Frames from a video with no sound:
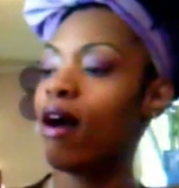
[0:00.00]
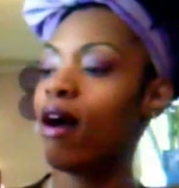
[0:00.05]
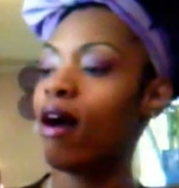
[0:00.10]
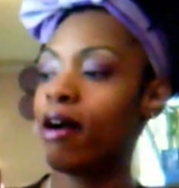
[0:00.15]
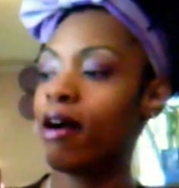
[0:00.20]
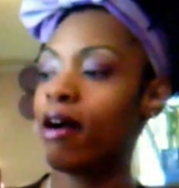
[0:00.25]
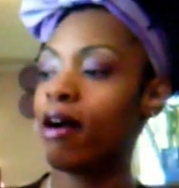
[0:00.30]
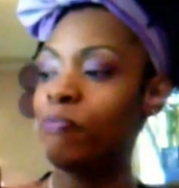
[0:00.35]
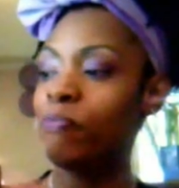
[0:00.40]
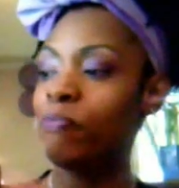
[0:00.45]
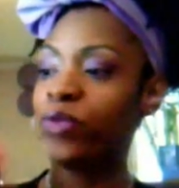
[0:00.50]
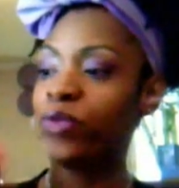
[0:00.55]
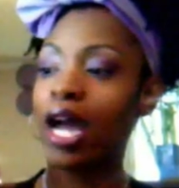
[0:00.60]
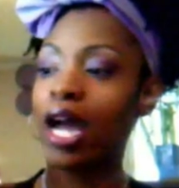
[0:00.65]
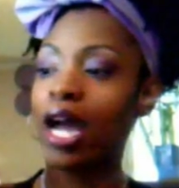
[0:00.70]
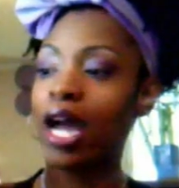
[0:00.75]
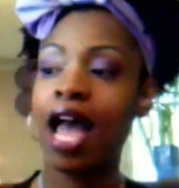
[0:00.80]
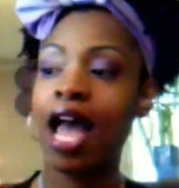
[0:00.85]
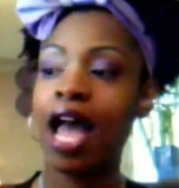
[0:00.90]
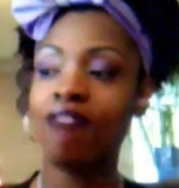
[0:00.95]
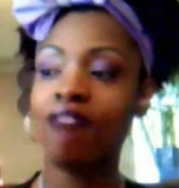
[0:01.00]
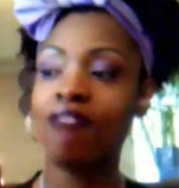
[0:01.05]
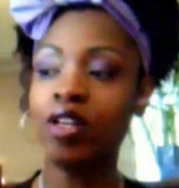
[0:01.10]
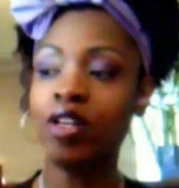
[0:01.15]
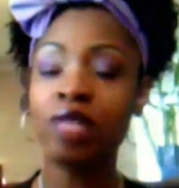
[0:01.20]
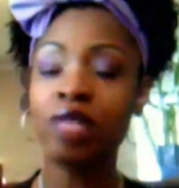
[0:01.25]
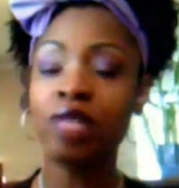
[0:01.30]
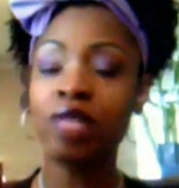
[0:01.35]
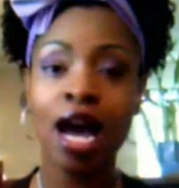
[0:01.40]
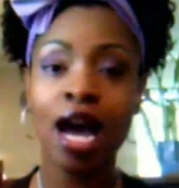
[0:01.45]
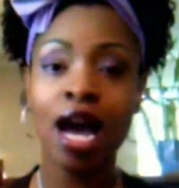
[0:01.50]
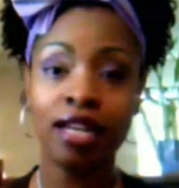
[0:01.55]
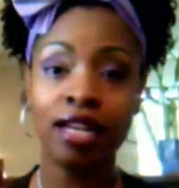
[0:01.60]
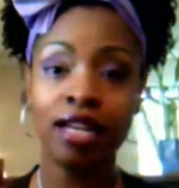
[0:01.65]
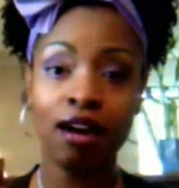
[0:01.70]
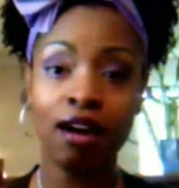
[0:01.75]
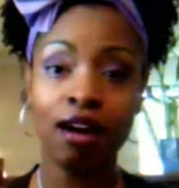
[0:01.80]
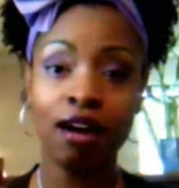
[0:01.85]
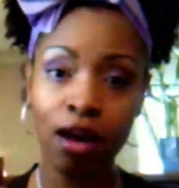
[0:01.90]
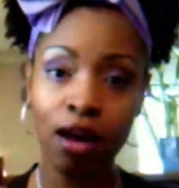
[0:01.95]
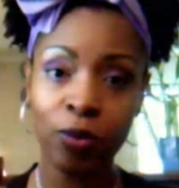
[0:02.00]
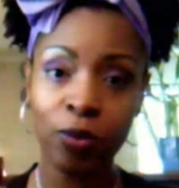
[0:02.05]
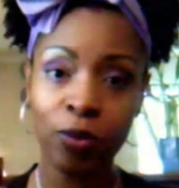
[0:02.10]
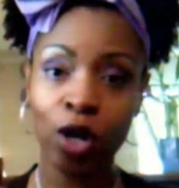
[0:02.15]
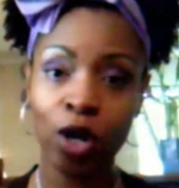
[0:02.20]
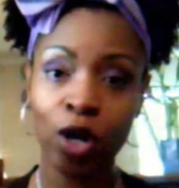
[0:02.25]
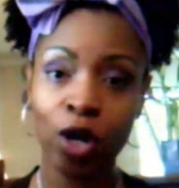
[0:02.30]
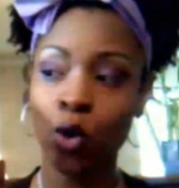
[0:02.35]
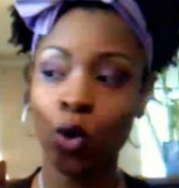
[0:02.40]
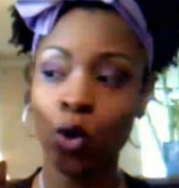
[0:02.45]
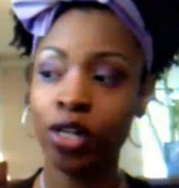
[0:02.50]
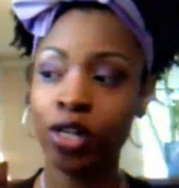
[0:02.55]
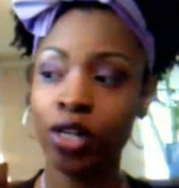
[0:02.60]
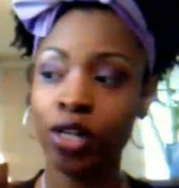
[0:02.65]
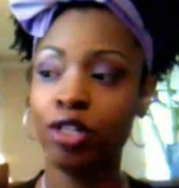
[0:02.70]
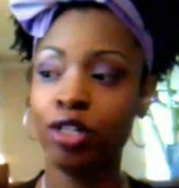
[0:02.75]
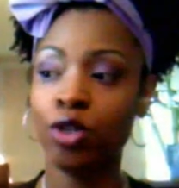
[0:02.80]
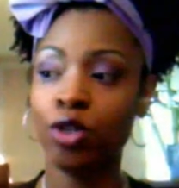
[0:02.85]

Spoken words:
I have them lined up according